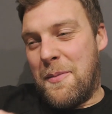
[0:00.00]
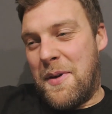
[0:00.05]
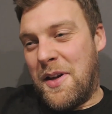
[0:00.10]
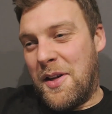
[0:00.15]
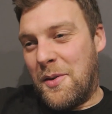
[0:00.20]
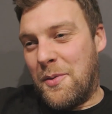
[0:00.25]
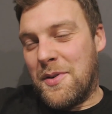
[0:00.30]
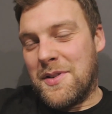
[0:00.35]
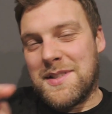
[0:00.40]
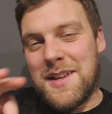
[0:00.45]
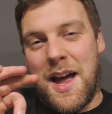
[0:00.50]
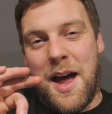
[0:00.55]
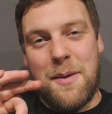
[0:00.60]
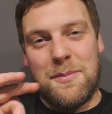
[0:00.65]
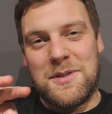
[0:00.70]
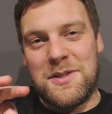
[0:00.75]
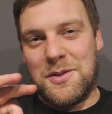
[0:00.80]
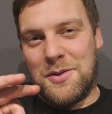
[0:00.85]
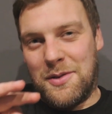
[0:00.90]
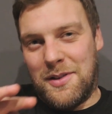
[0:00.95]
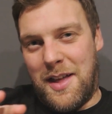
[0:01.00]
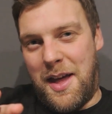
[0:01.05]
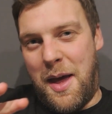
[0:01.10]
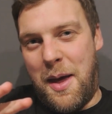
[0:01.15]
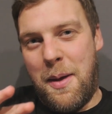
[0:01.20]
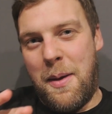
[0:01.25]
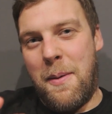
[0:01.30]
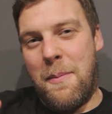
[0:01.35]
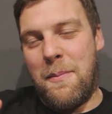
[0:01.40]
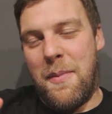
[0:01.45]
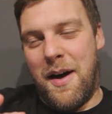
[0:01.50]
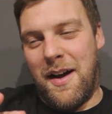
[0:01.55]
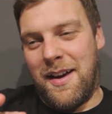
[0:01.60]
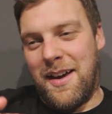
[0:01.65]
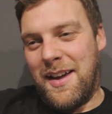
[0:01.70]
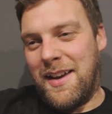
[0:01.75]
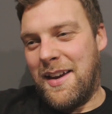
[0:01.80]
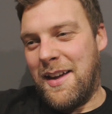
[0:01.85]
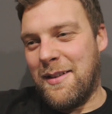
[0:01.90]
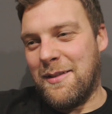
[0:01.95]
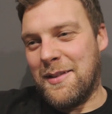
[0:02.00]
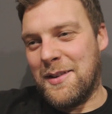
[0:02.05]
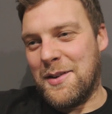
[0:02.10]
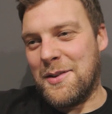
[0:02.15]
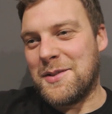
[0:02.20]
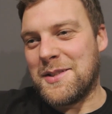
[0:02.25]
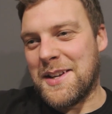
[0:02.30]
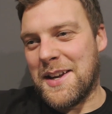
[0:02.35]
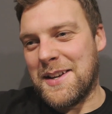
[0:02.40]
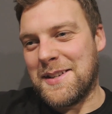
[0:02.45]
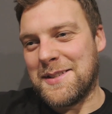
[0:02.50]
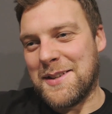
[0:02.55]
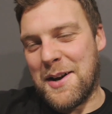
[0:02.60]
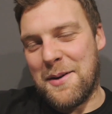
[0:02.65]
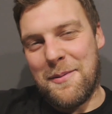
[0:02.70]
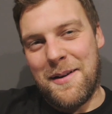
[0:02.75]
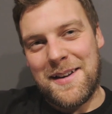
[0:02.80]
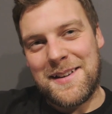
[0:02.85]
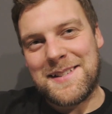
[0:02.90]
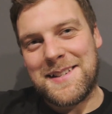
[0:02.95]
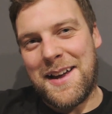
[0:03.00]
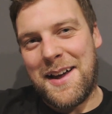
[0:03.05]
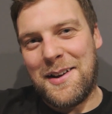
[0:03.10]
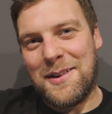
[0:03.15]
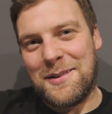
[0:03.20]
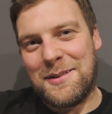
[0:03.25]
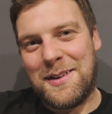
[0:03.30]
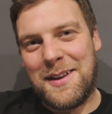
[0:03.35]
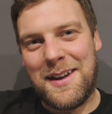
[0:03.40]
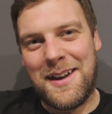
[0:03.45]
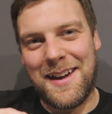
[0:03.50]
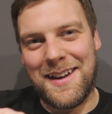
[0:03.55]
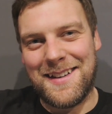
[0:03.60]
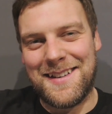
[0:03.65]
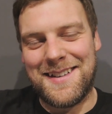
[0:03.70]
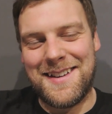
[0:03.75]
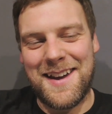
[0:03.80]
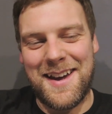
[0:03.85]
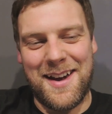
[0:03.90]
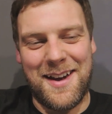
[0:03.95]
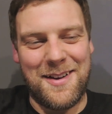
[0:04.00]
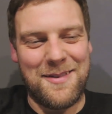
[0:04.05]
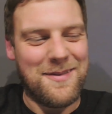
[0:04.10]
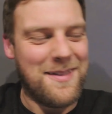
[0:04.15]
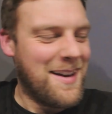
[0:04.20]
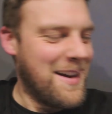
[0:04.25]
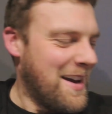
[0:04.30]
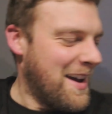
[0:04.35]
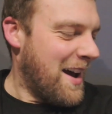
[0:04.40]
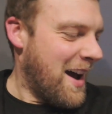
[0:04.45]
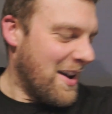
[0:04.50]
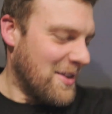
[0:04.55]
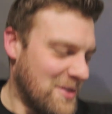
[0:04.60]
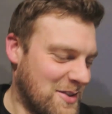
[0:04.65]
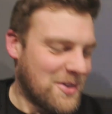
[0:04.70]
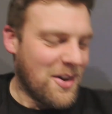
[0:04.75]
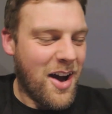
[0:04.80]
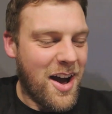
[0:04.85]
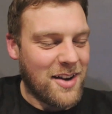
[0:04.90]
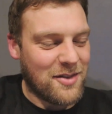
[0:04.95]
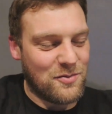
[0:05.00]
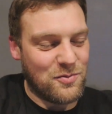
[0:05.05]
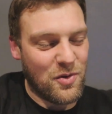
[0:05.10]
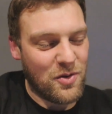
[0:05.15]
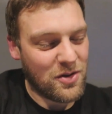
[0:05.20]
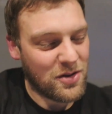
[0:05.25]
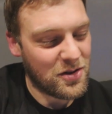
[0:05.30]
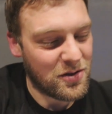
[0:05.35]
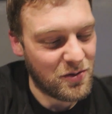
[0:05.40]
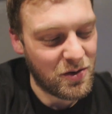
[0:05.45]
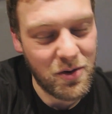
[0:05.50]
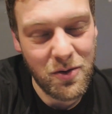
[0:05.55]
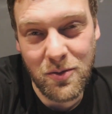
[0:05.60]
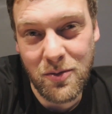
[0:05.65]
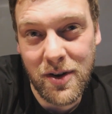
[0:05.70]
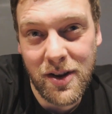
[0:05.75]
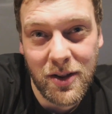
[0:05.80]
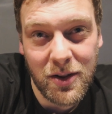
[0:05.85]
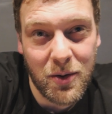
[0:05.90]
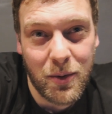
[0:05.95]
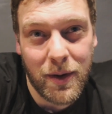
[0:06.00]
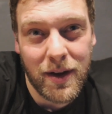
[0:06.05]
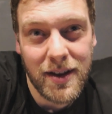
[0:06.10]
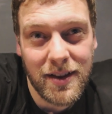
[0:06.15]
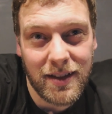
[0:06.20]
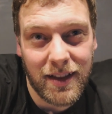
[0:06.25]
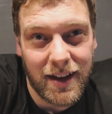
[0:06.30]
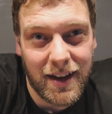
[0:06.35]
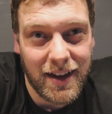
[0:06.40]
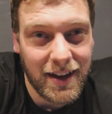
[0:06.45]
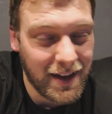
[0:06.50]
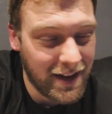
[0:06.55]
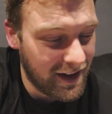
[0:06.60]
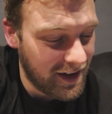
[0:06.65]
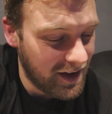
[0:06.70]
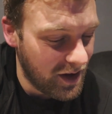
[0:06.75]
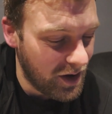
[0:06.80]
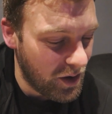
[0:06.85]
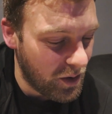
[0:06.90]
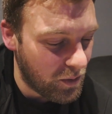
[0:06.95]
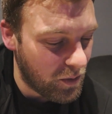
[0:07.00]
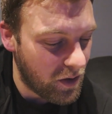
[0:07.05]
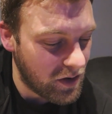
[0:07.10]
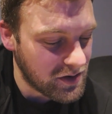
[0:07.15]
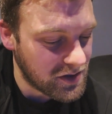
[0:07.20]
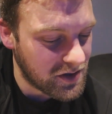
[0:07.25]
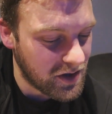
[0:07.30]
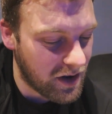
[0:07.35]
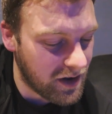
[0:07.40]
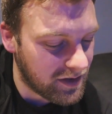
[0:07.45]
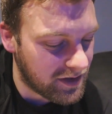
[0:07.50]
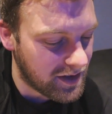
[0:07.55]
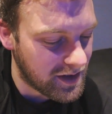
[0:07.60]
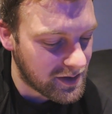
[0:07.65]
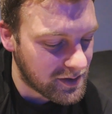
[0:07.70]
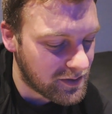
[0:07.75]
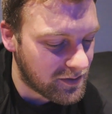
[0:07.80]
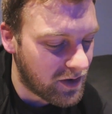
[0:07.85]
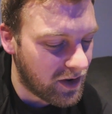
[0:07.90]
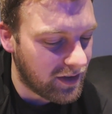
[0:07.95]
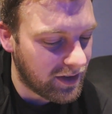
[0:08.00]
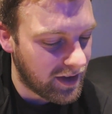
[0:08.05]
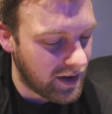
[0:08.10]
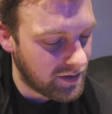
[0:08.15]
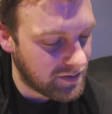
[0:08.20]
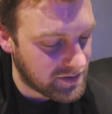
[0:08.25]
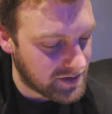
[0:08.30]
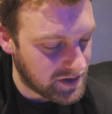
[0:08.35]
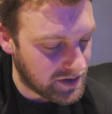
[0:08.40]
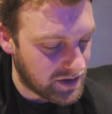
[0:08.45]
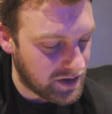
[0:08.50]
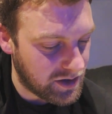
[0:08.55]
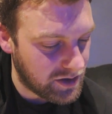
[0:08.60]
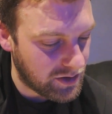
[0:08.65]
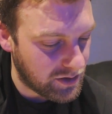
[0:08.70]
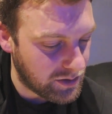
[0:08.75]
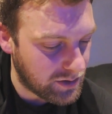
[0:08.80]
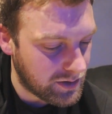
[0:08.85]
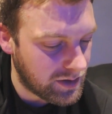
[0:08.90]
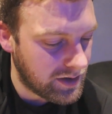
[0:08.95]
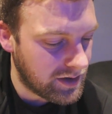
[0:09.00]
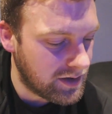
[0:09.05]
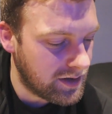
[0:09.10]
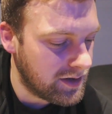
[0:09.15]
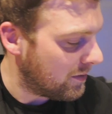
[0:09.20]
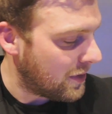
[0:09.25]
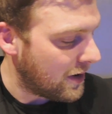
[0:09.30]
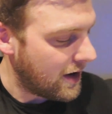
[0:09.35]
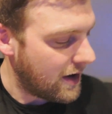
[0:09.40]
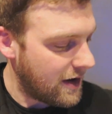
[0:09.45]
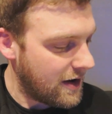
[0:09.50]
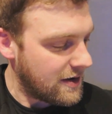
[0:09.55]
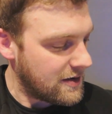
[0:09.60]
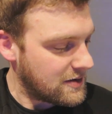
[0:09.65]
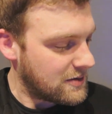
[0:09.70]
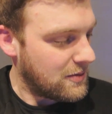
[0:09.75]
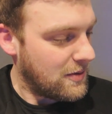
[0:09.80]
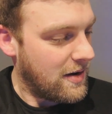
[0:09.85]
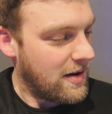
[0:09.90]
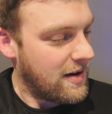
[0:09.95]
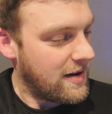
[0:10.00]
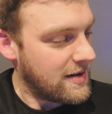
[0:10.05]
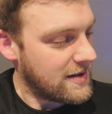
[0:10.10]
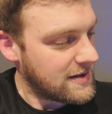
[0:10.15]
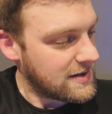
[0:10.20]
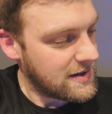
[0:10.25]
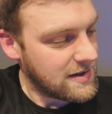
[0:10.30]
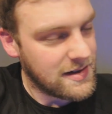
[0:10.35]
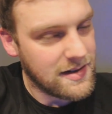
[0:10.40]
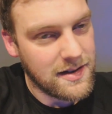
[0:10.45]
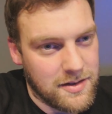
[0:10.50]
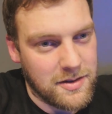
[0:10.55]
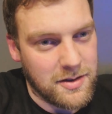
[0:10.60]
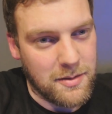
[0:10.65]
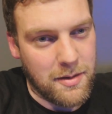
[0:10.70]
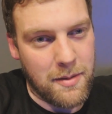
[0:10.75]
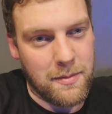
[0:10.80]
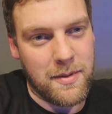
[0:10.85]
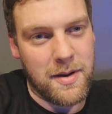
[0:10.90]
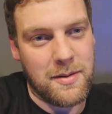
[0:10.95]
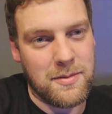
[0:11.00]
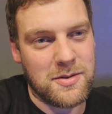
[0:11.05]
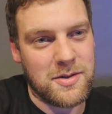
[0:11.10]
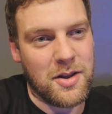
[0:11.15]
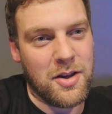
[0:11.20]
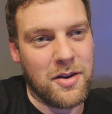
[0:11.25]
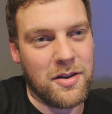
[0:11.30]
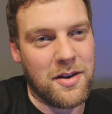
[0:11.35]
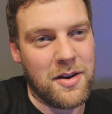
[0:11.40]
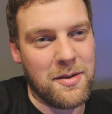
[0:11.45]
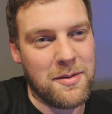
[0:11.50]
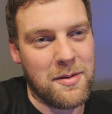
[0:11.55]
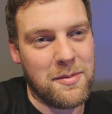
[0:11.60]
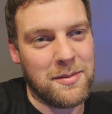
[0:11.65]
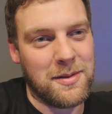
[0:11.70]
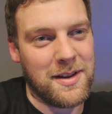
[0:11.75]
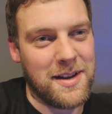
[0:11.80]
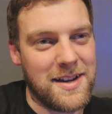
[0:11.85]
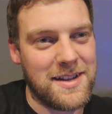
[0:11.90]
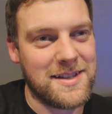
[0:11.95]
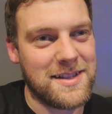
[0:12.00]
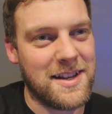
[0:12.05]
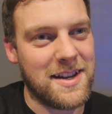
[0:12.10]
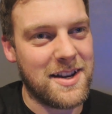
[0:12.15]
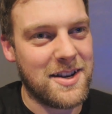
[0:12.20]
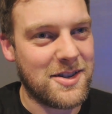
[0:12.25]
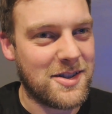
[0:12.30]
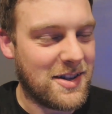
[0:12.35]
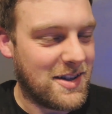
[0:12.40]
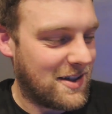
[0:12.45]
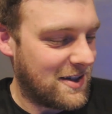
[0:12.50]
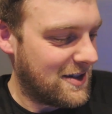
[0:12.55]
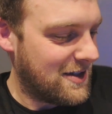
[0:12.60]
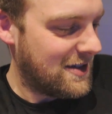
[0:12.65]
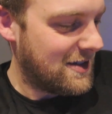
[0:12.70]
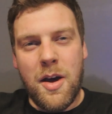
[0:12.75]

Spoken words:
meal was absolutely banging, if I do say so myself, and I just thought I'd run through real quickly what sort of things we've got left to do parts wise. Don't mind me just loading up the PlayStation.